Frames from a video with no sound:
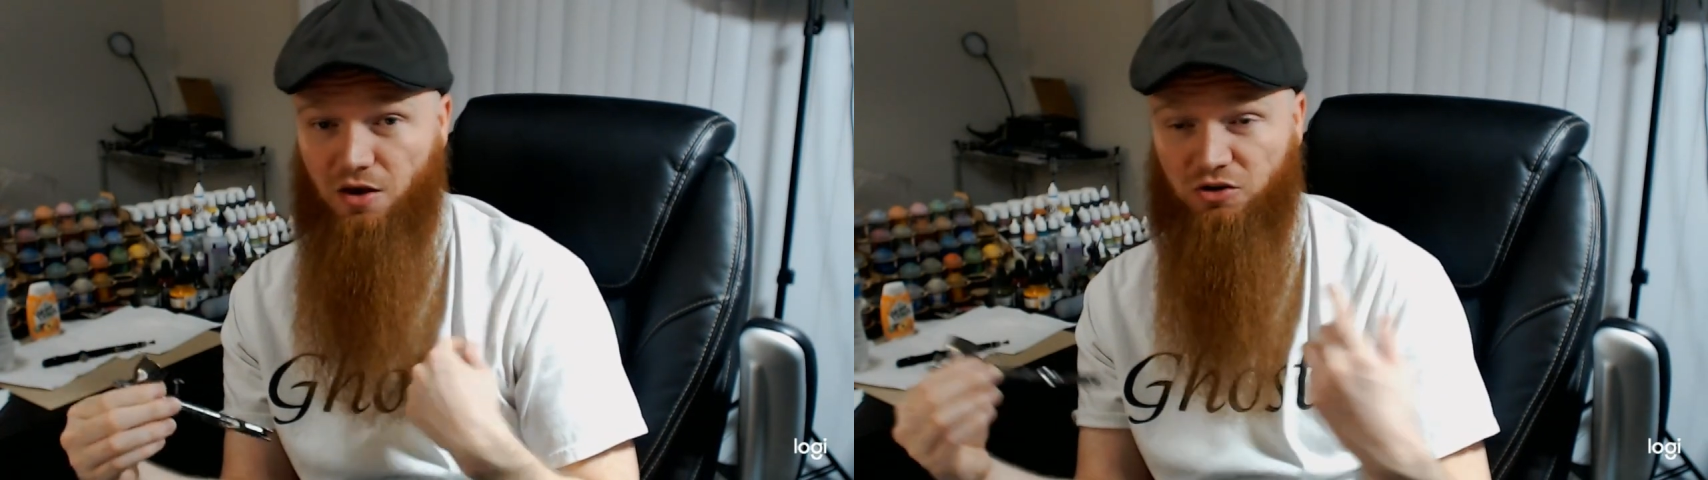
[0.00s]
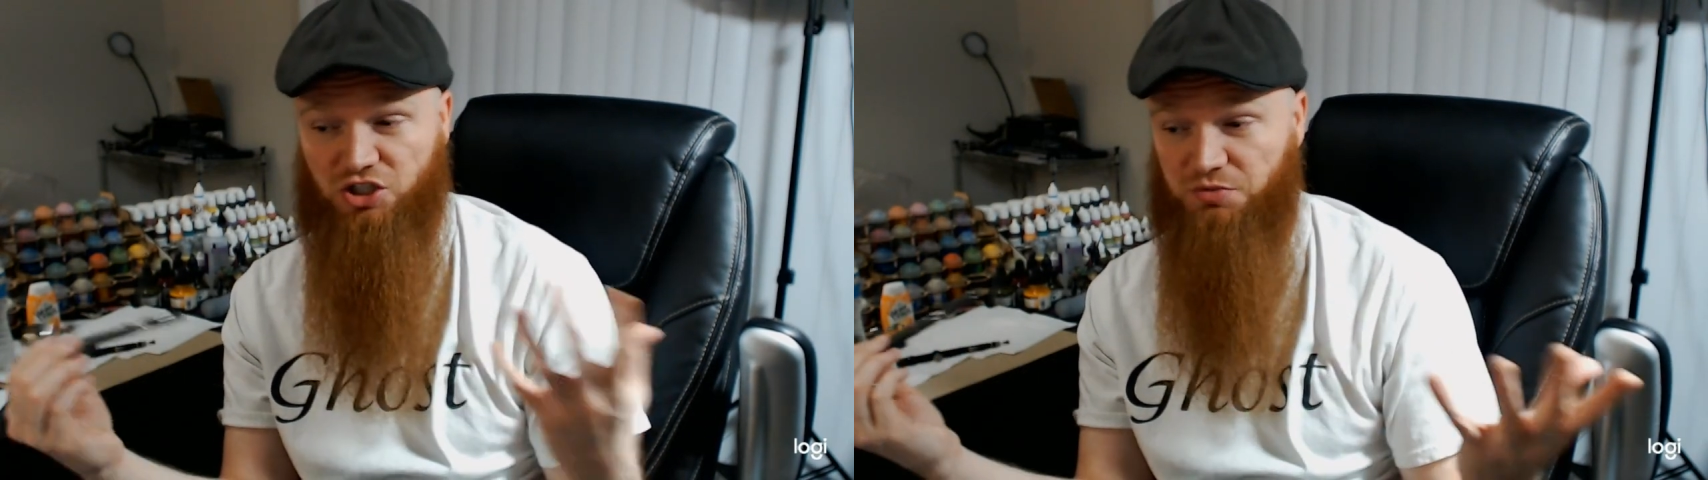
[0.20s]

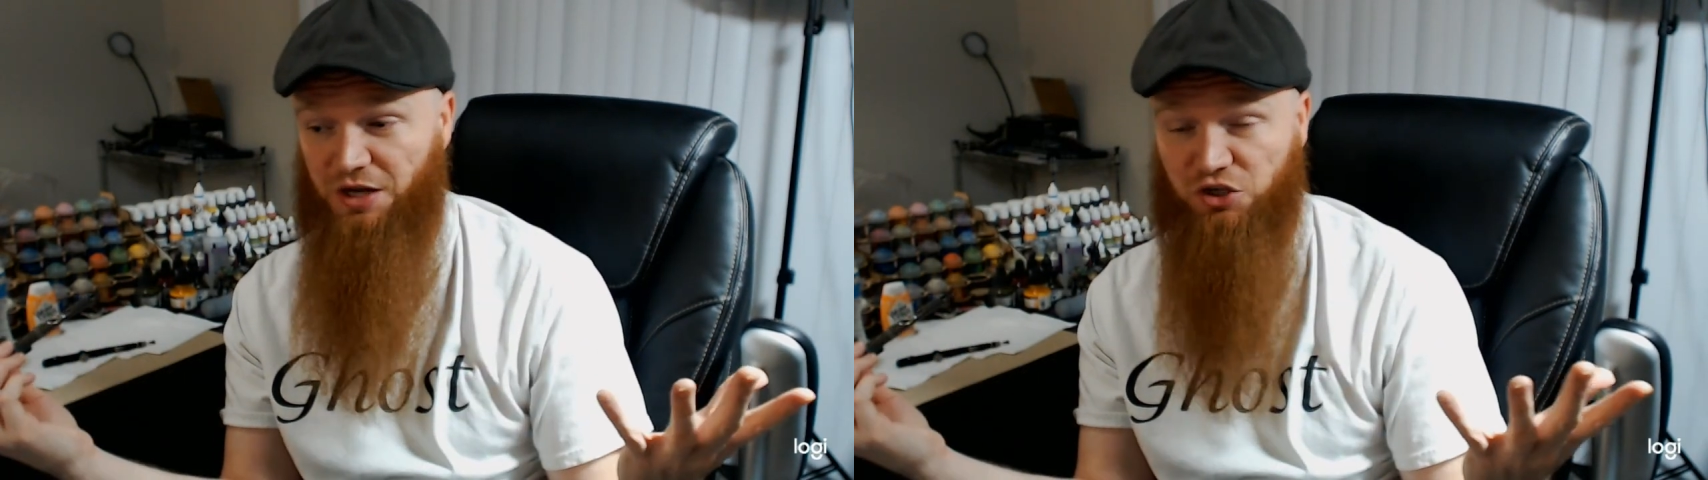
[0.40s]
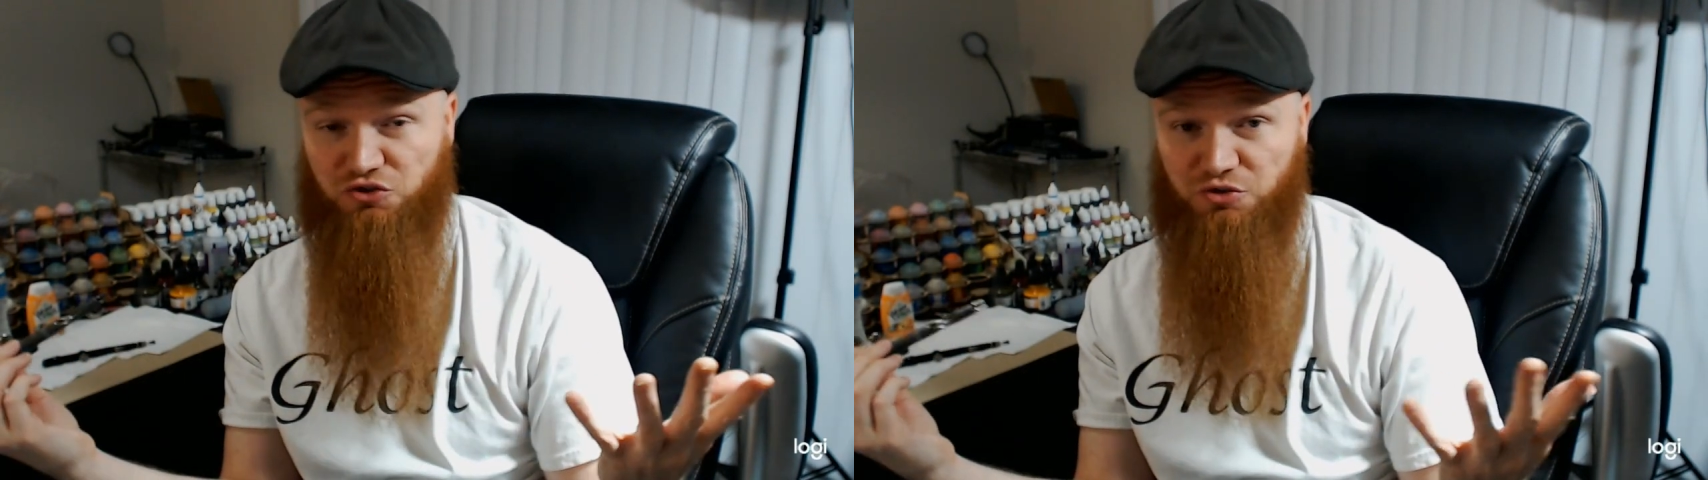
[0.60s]
or just my
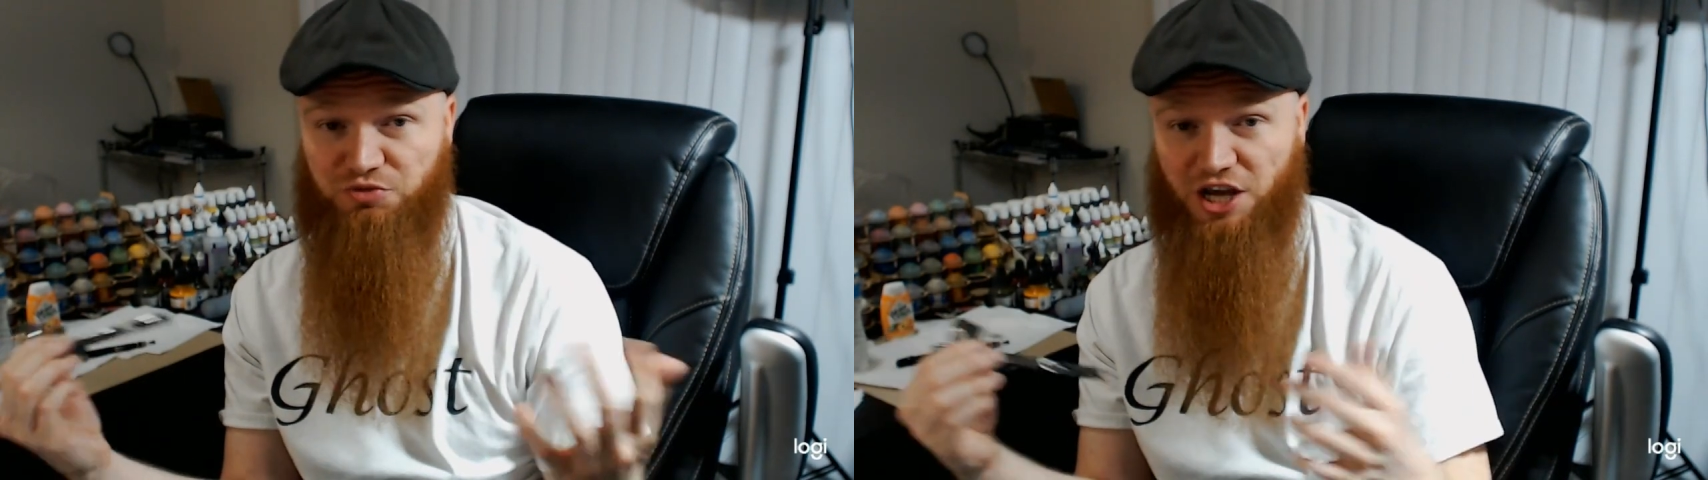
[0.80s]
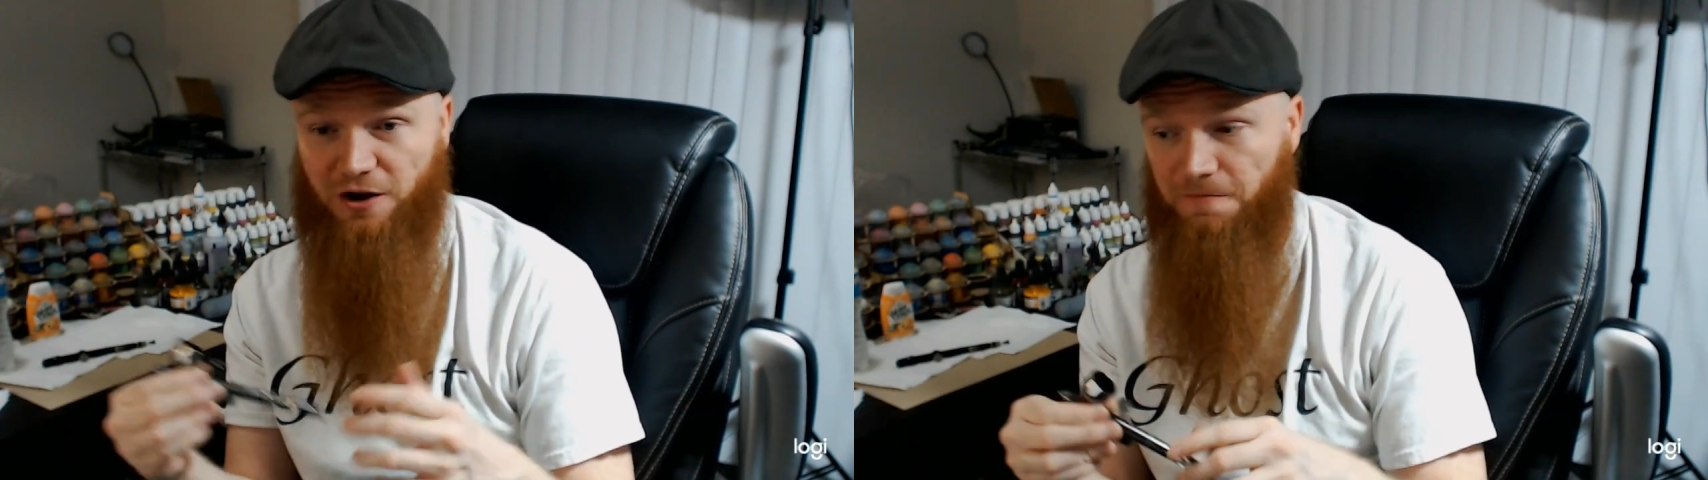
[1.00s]
YouTube
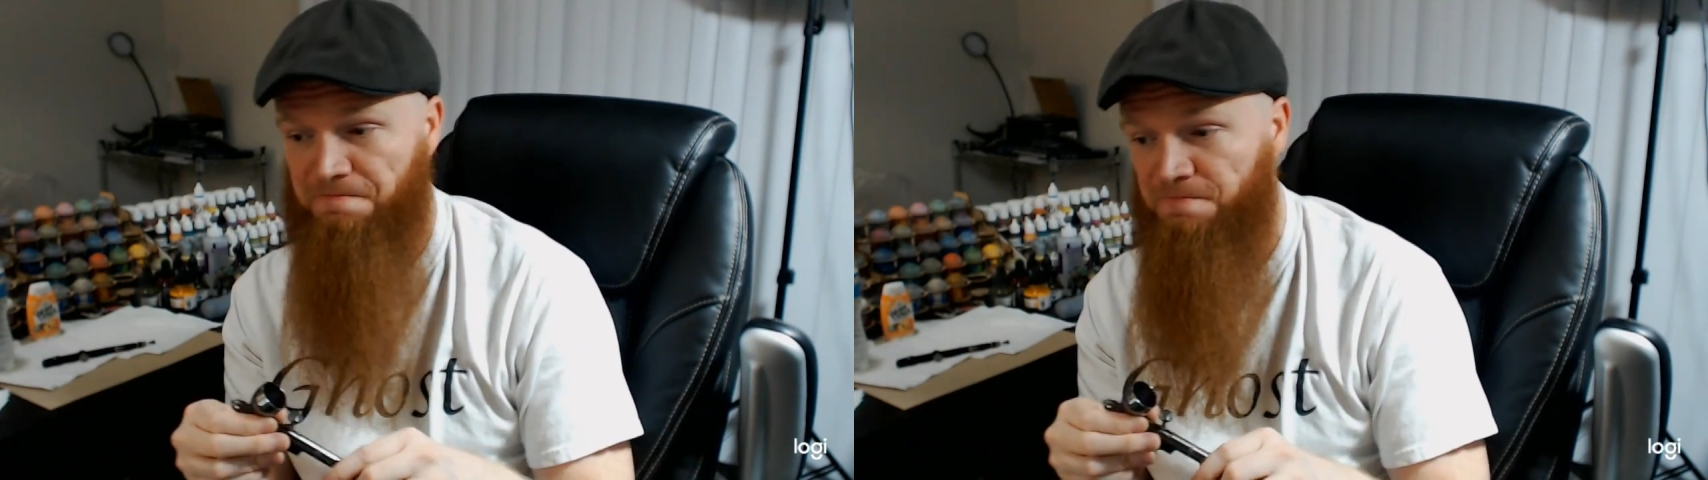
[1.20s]
channel.